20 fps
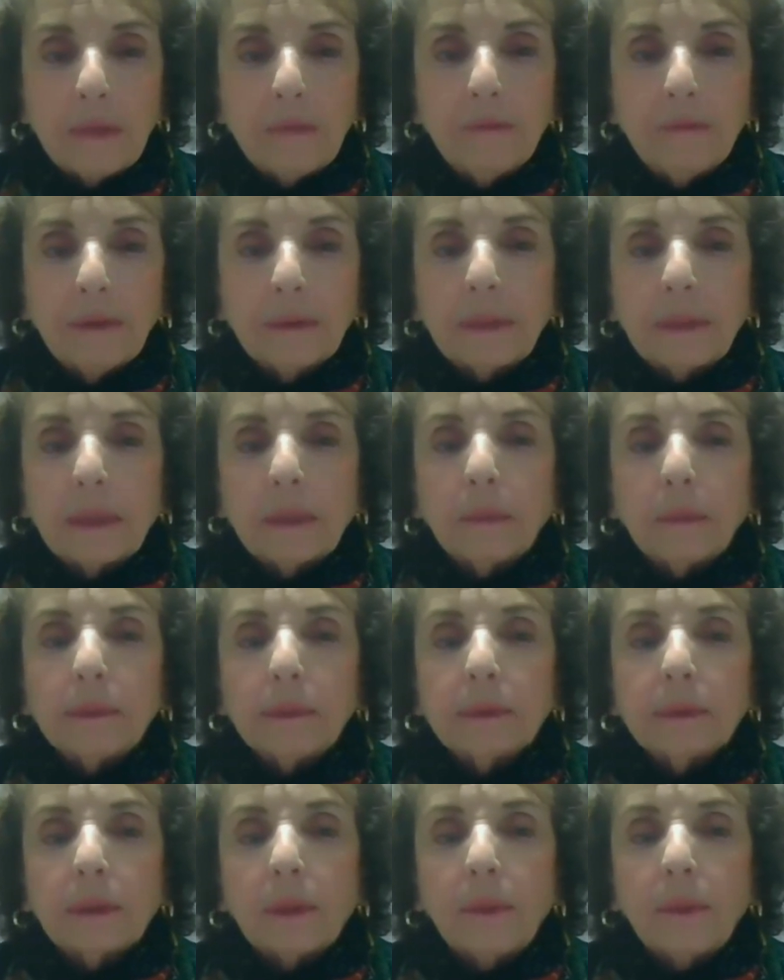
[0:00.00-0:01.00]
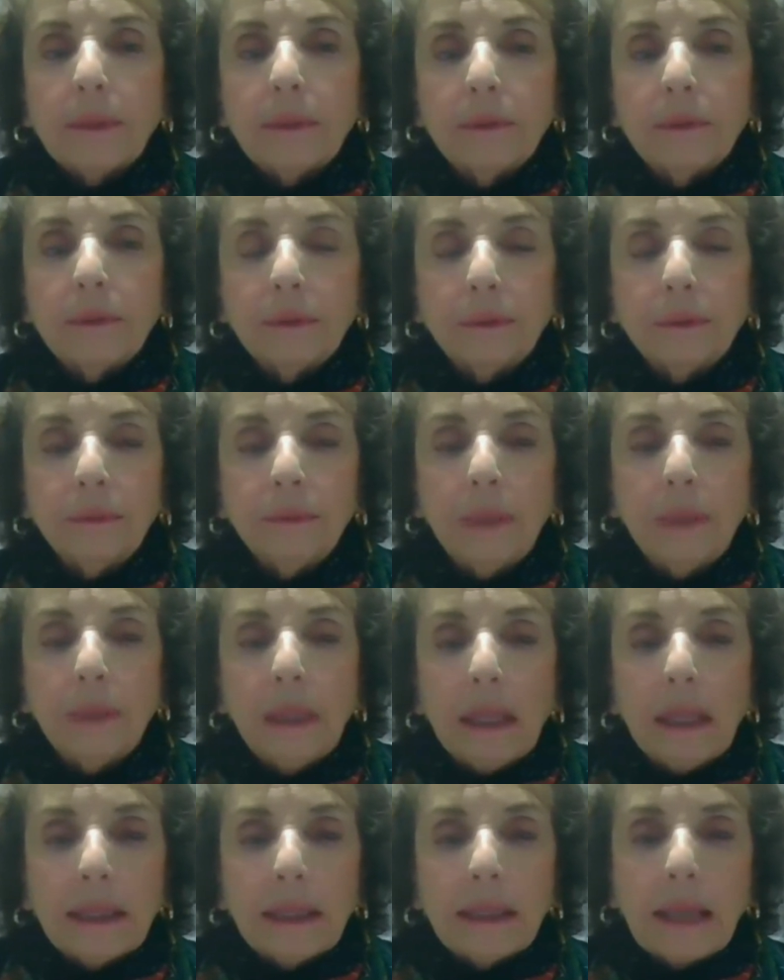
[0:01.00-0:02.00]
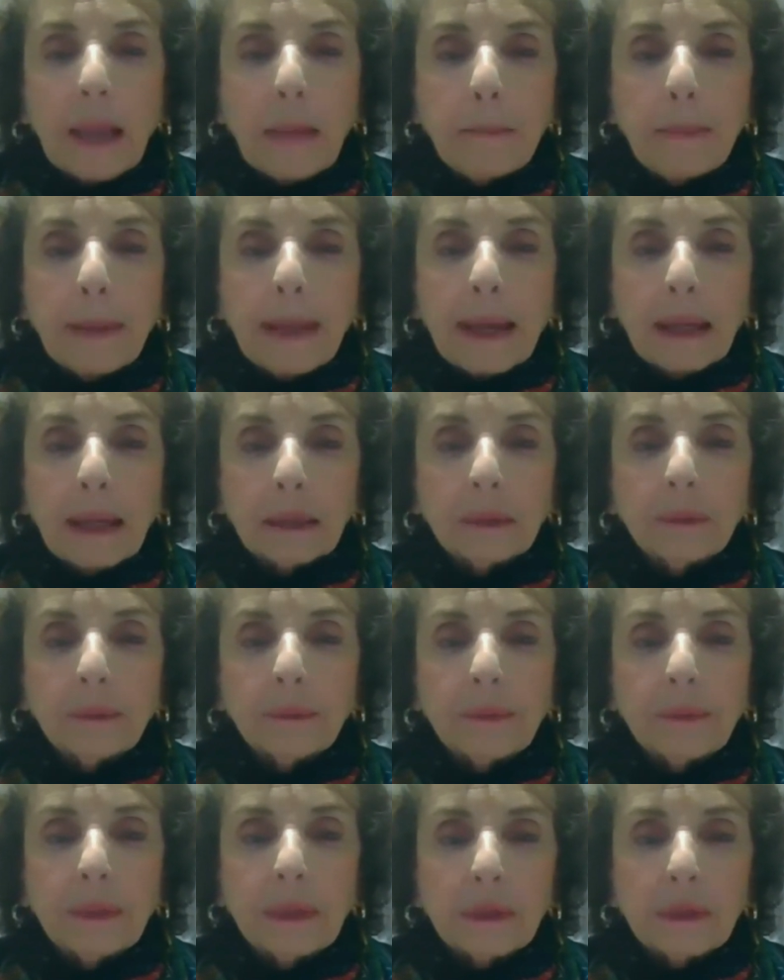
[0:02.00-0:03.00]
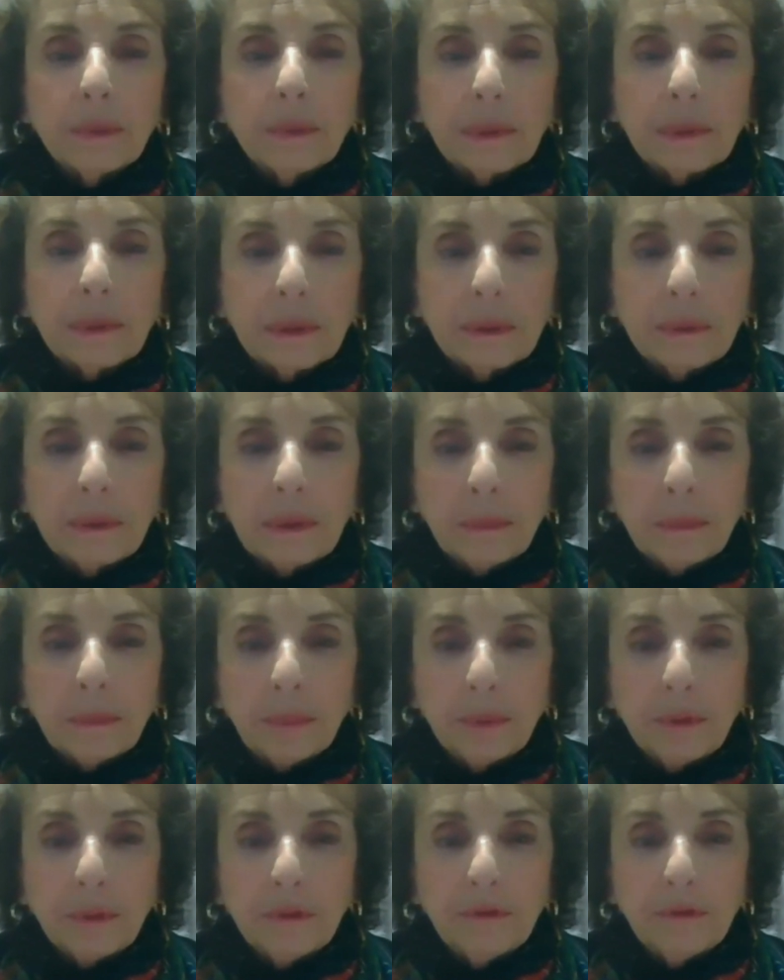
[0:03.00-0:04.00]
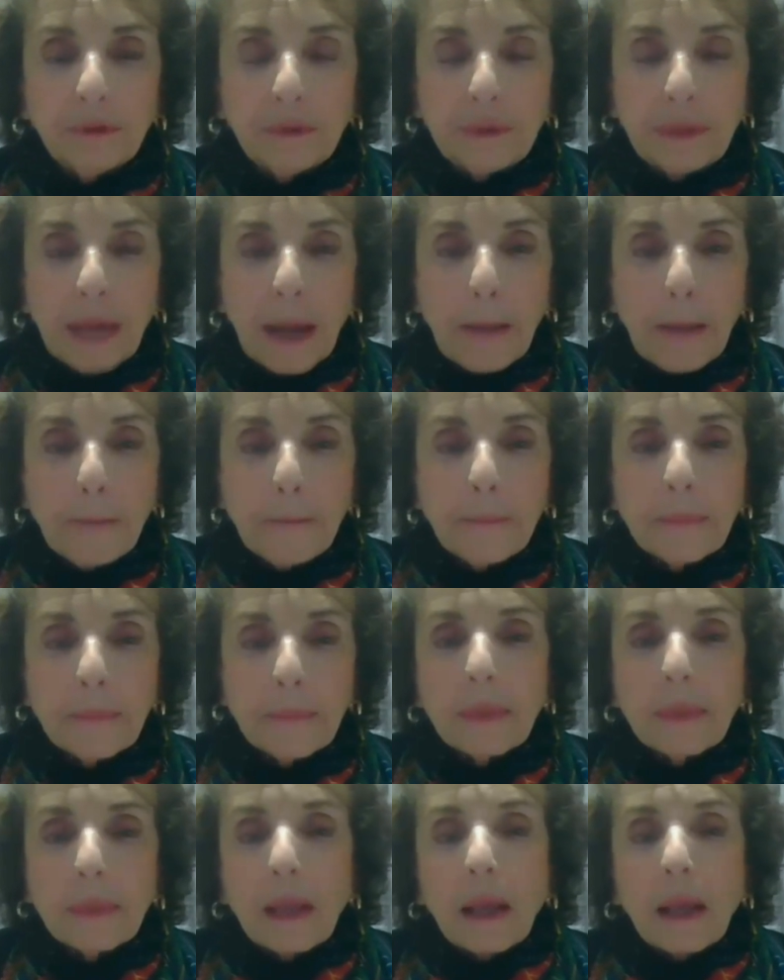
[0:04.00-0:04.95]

They felt that it was going to get better and things were going to improve for them.